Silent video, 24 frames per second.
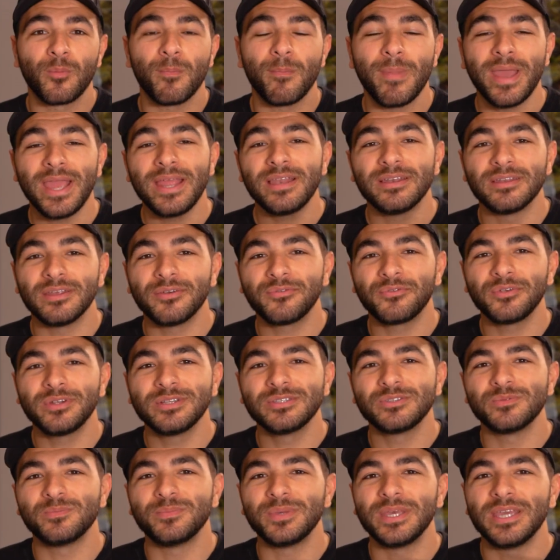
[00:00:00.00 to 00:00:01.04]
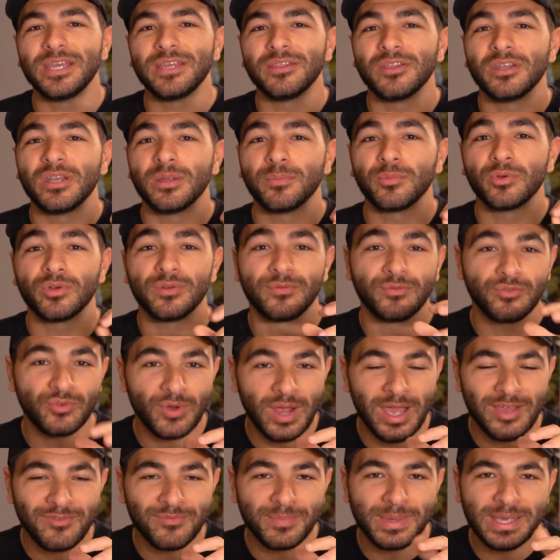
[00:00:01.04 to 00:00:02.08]
main difference being the number of
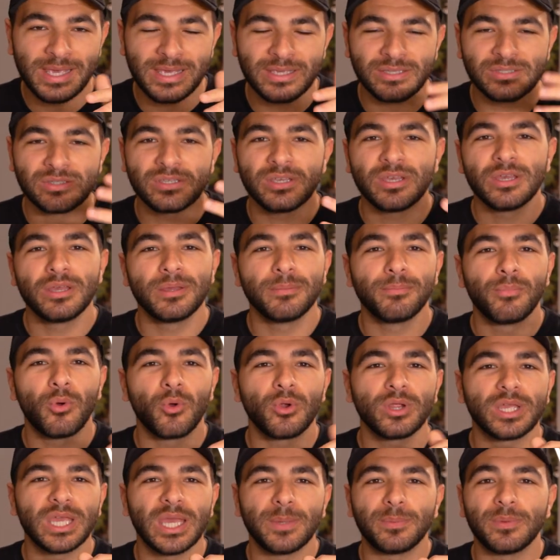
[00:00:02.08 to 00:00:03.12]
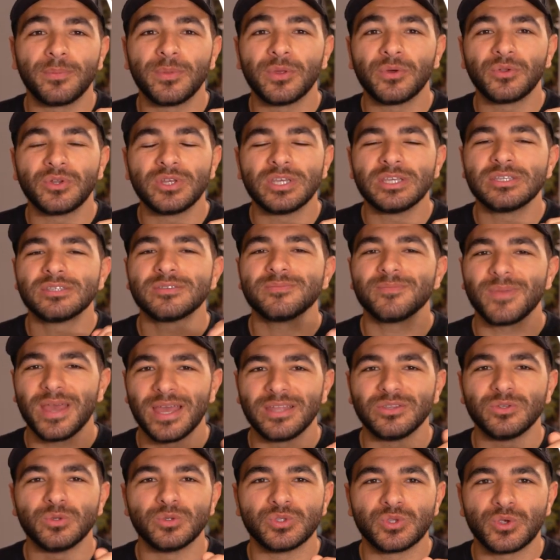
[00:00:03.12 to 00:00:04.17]
drive bays, port capabilities,
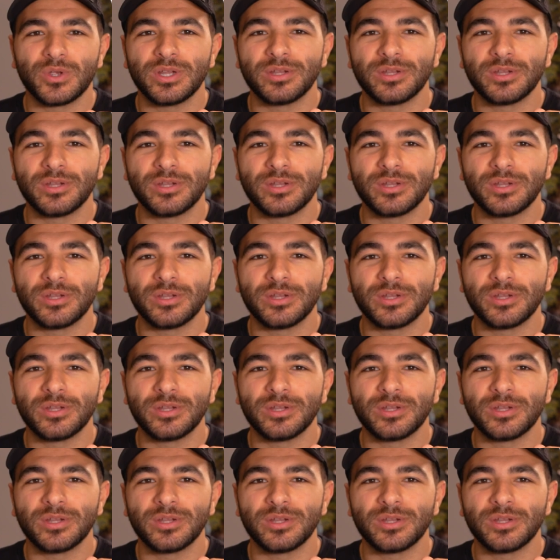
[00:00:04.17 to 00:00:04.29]
and user